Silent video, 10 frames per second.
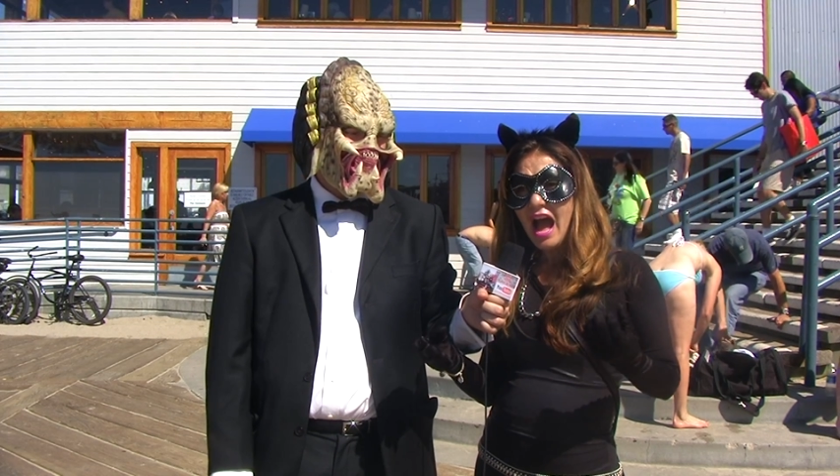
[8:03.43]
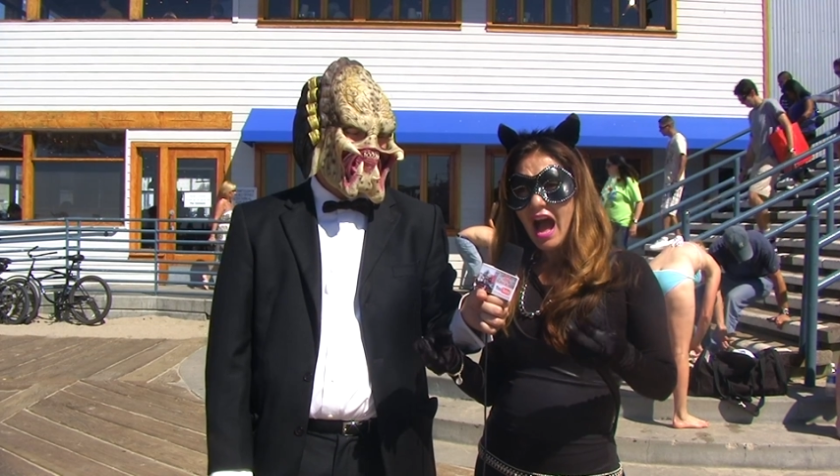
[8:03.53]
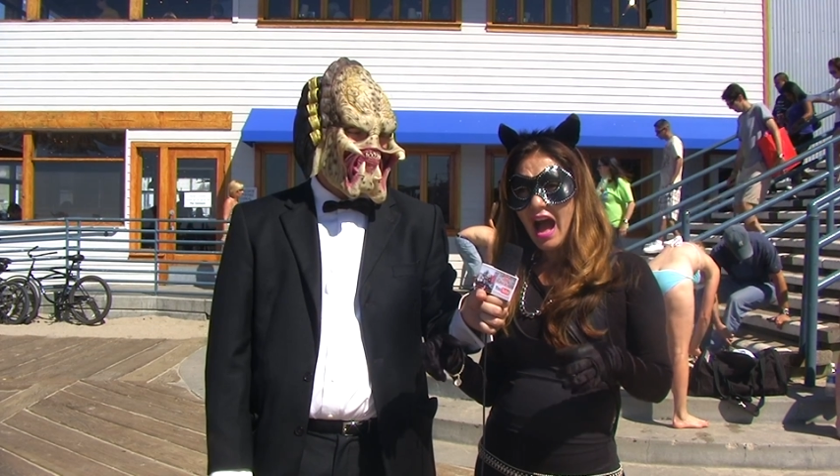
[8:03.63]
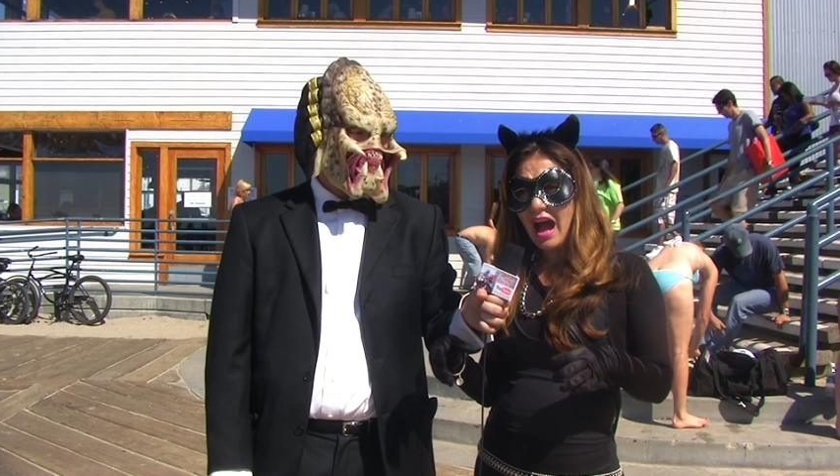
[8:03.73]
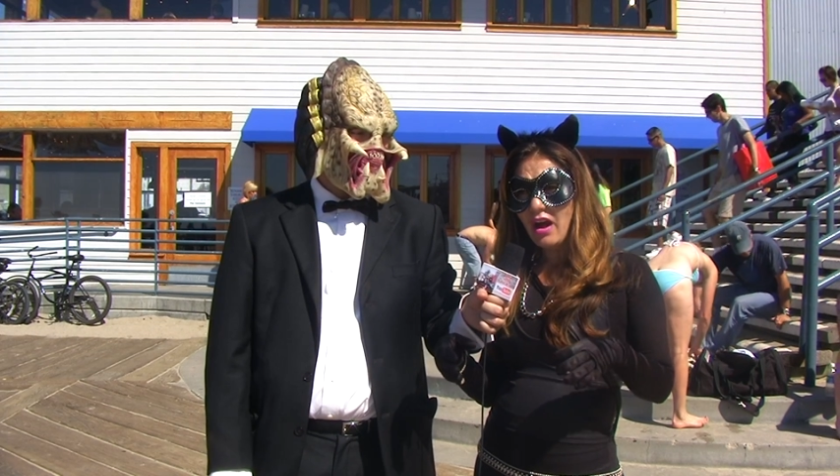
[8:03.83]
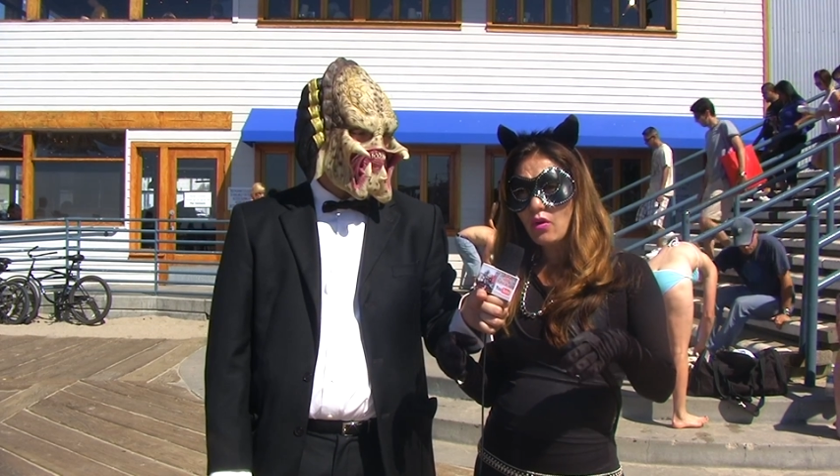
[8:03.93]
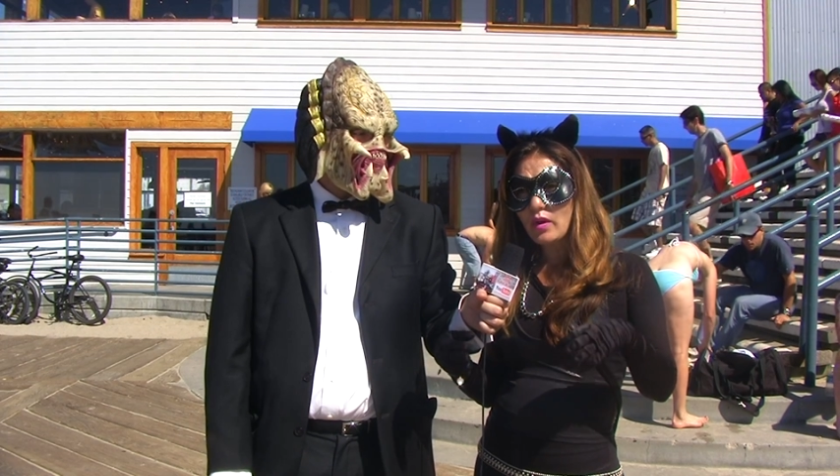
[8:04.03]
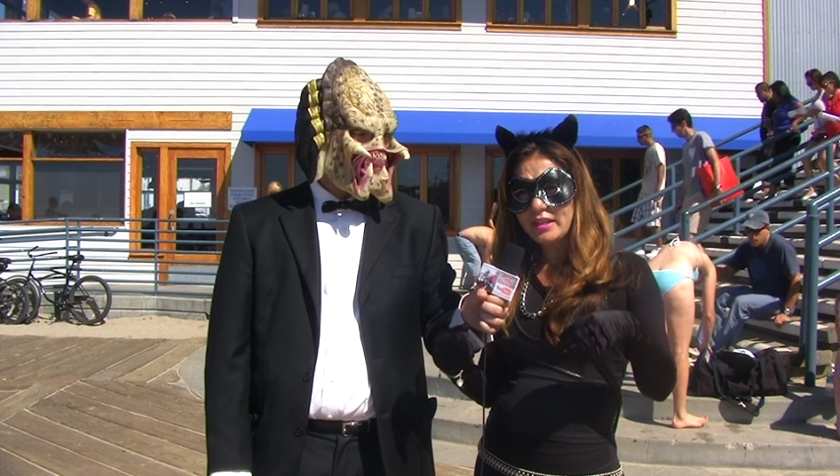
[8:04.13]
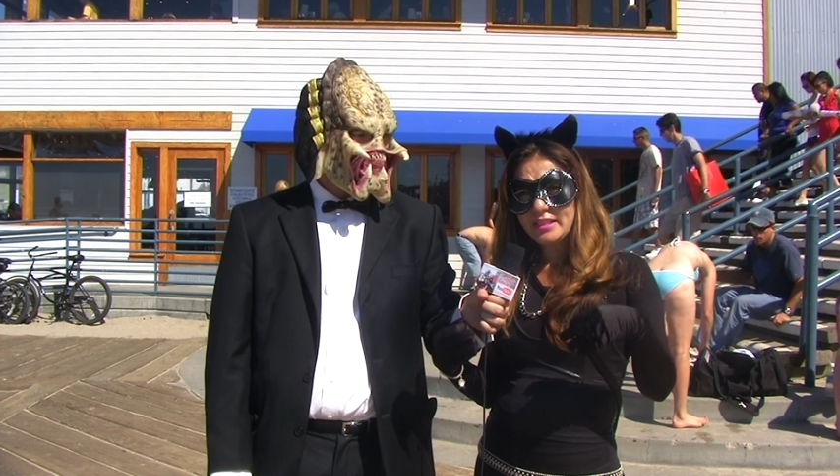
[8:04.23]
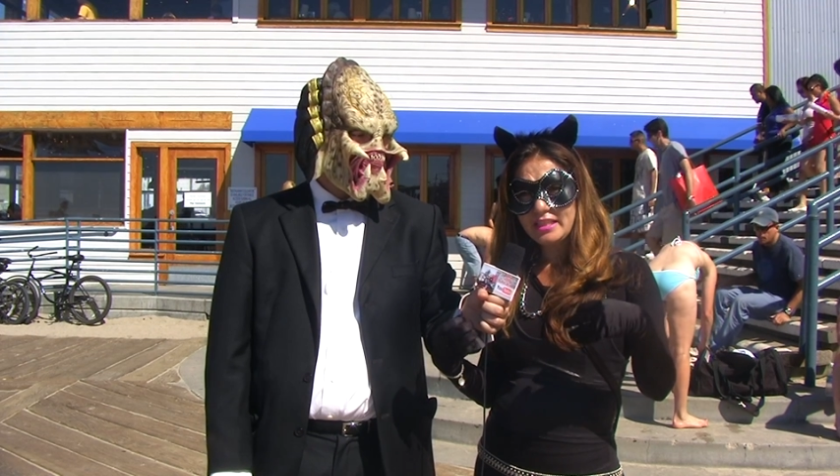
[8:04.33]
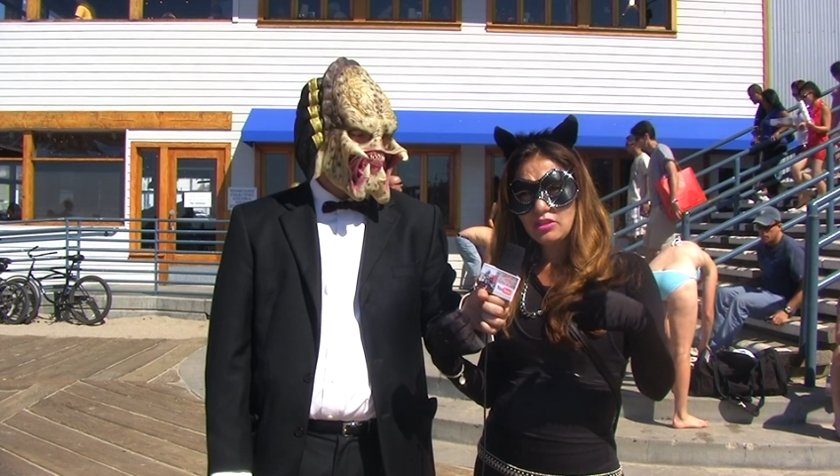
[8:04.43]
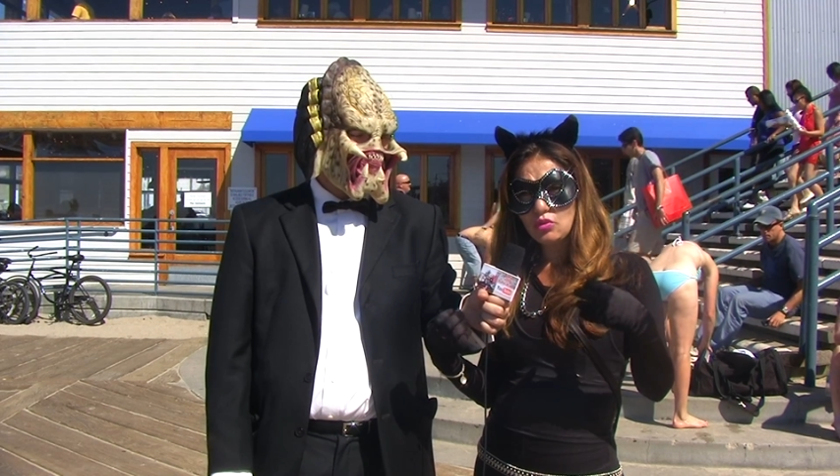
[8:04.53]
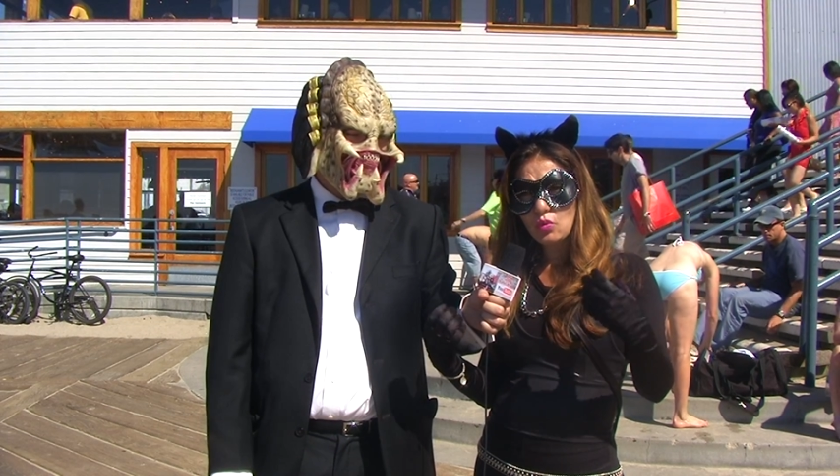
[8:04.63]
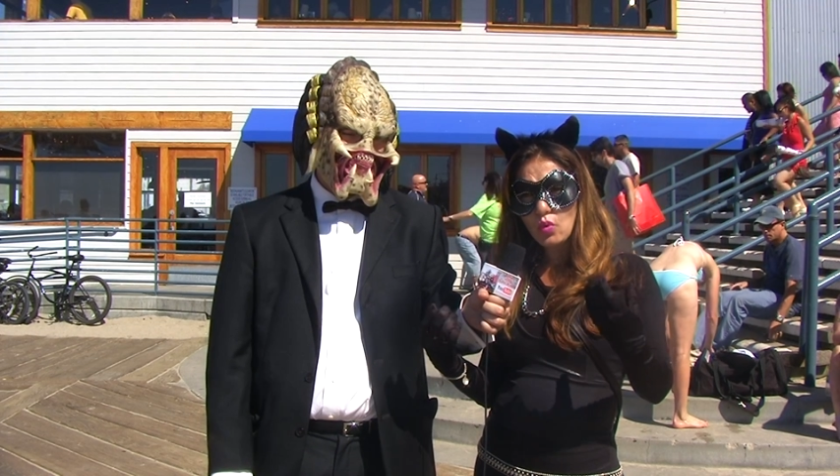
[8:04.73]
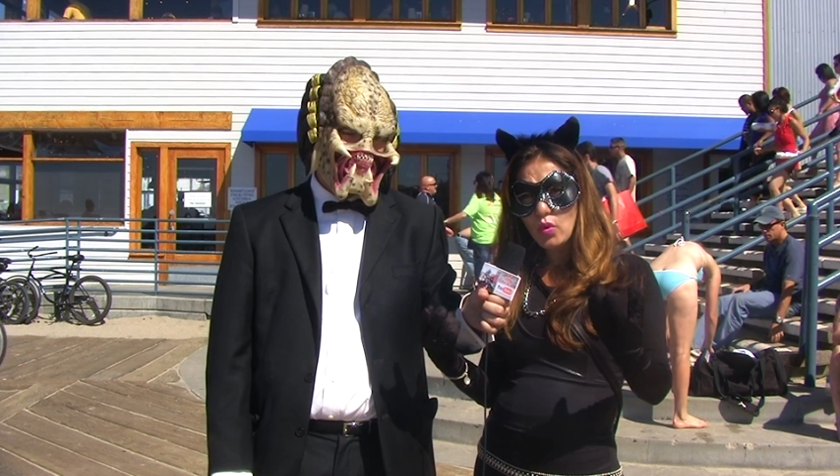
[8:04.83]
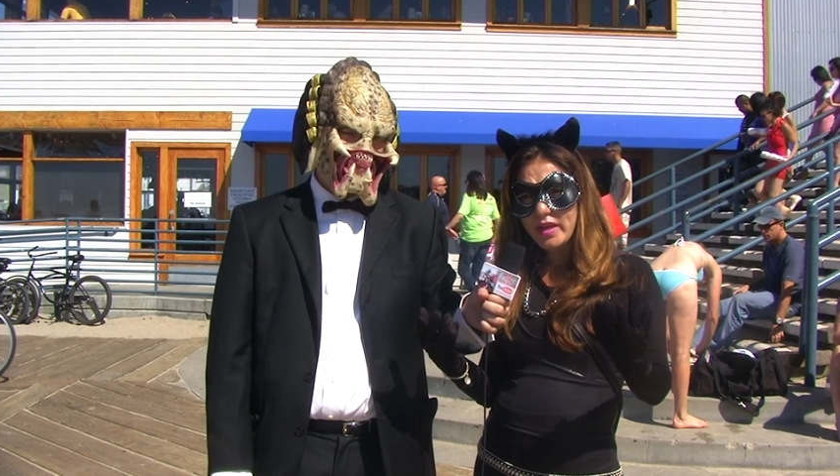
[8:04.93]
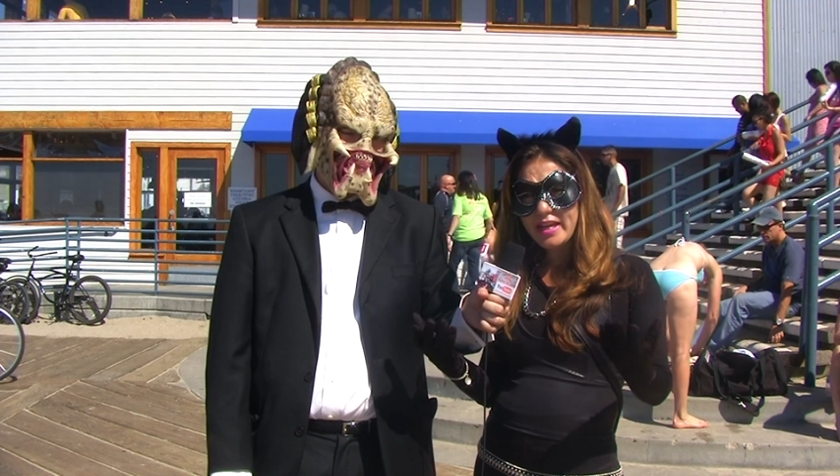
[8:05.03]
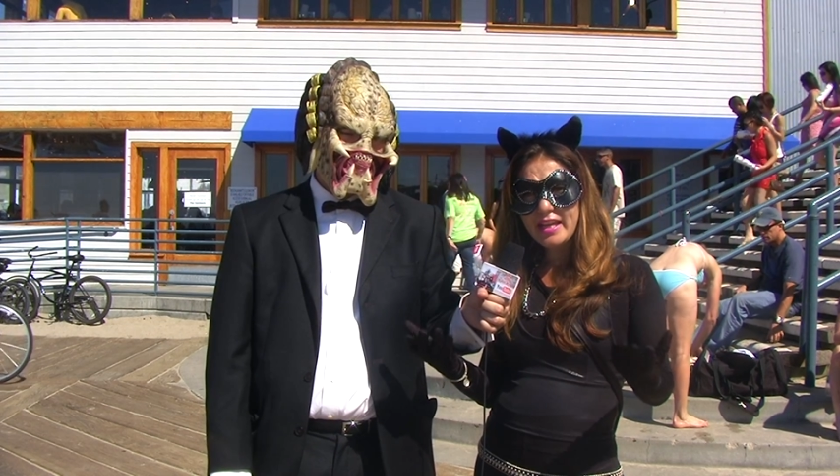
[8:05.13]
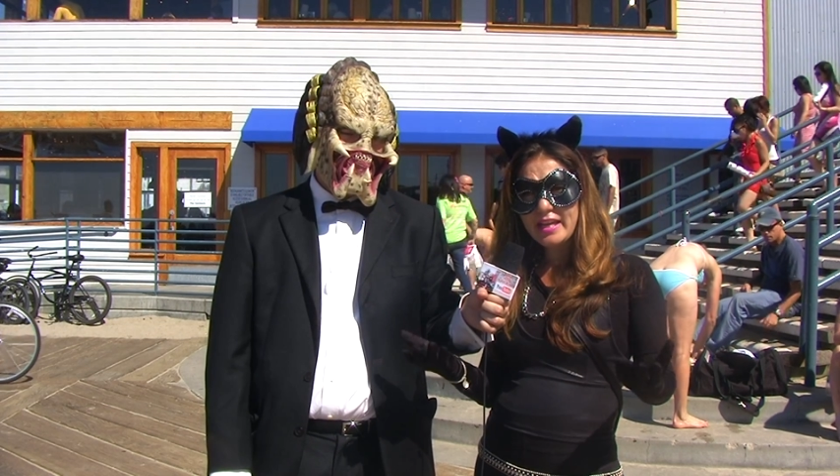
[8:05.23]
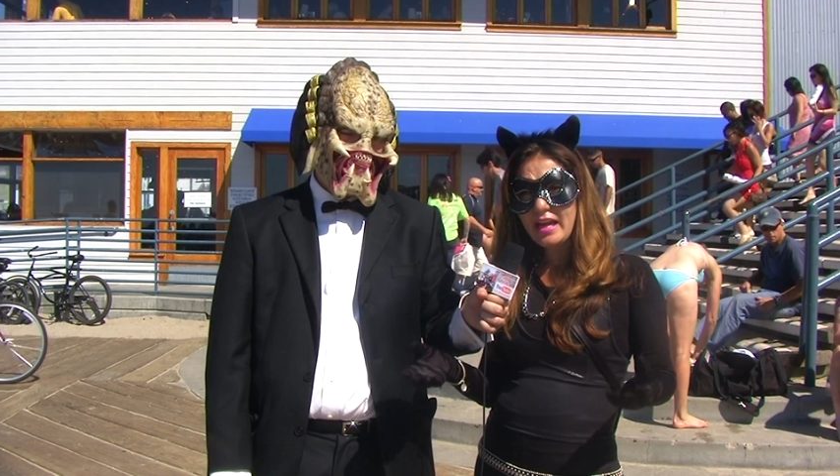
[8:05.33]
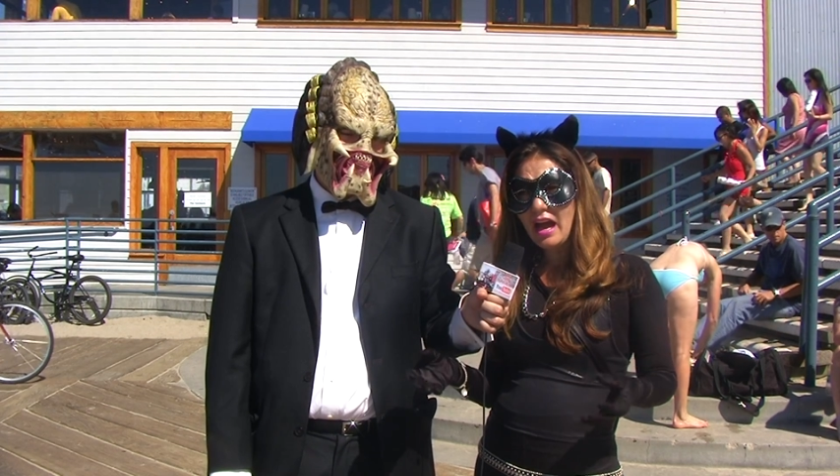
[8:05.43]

how are they doing,